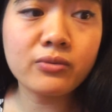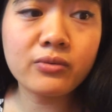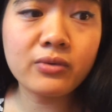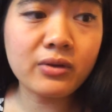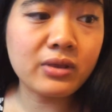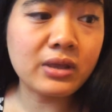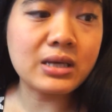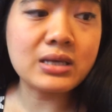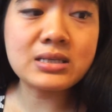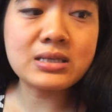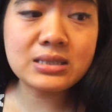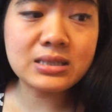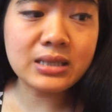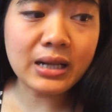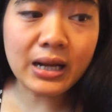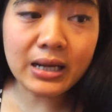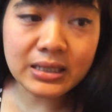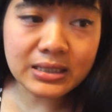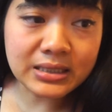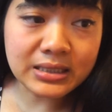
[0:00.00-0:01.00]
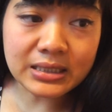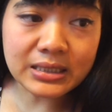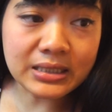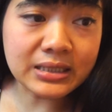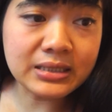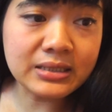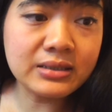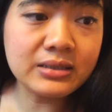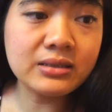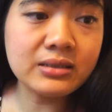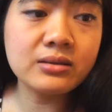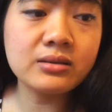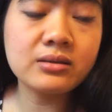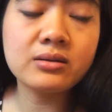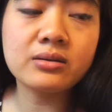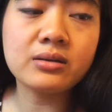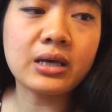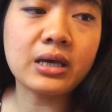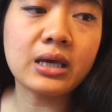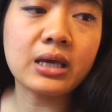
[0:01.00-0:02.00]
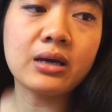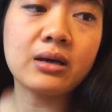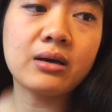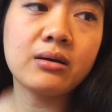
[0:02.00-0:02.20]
the things that I need, like